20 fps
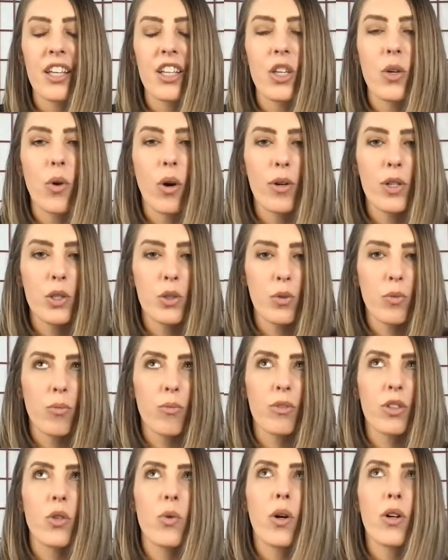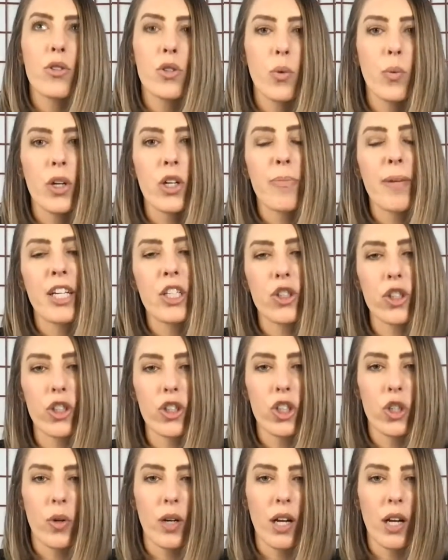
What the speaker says: You also want to make sure you're doing